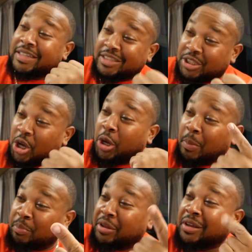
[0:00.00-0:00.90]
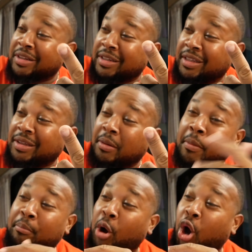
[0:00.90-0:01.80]
Suck, peel, and eat.
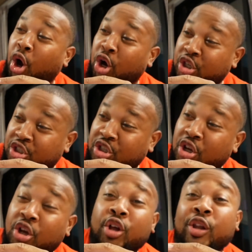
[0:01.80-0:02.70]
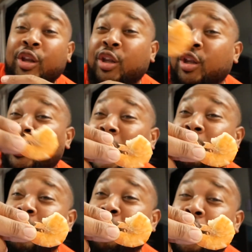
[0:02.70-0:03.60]
Pause.
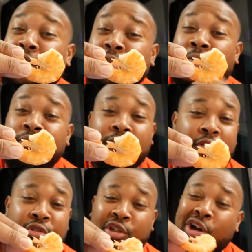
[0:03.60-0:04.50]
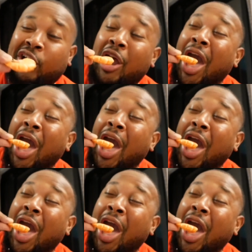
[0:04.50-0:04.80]
Lemon butter. Suck.